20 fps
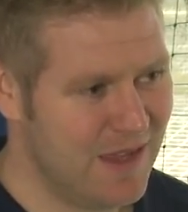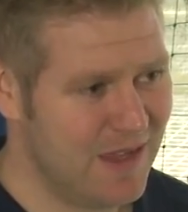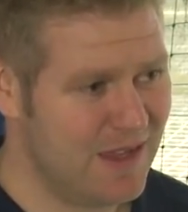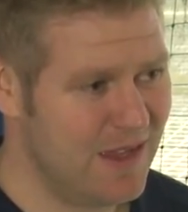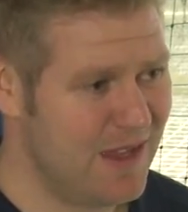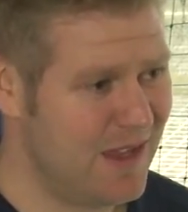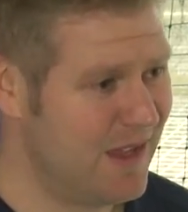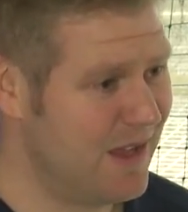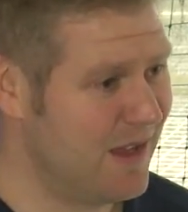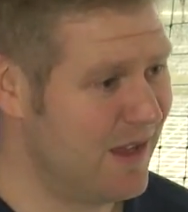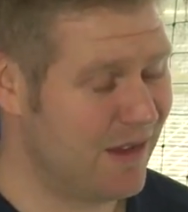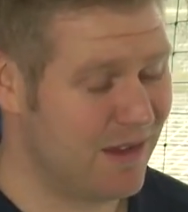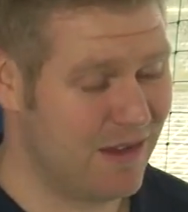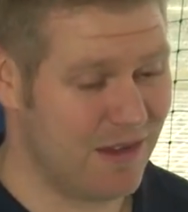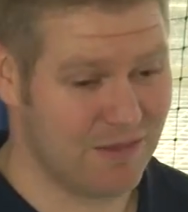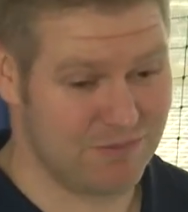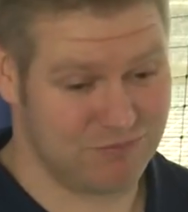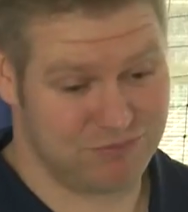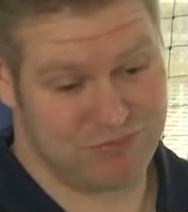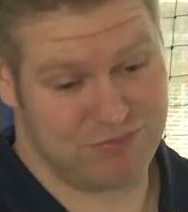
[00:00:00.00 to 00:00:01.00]

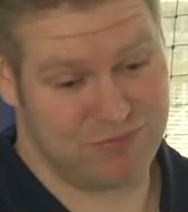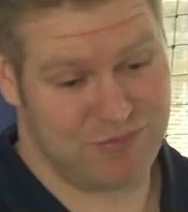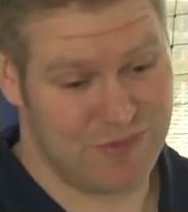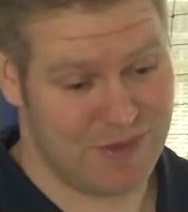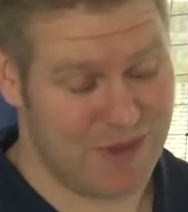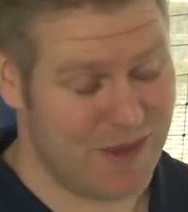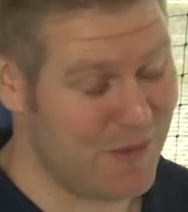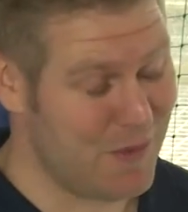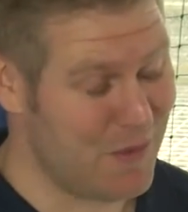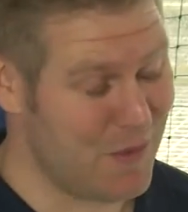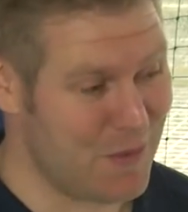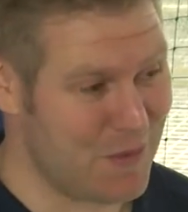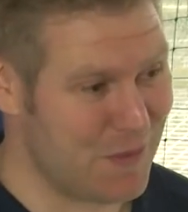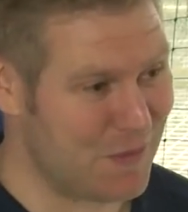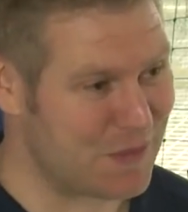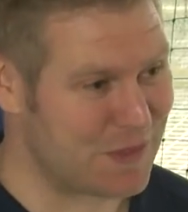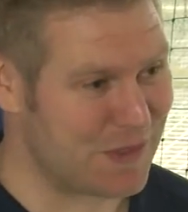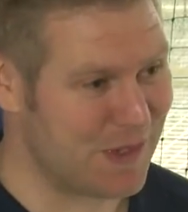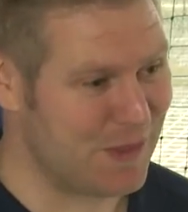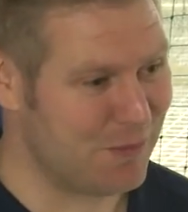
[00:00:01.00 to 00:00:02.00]
Yeah,
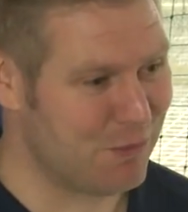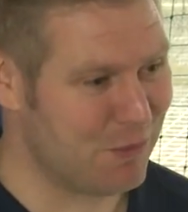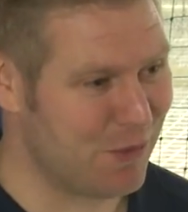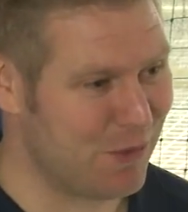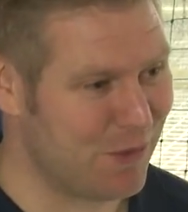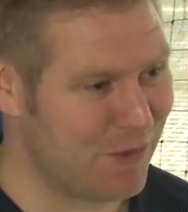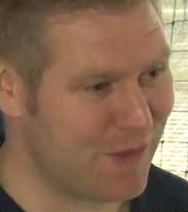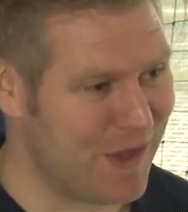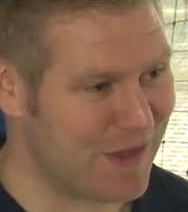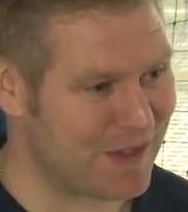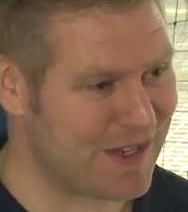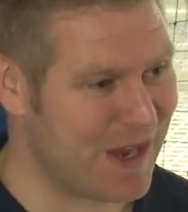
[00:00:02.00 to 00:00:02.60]
you've seen what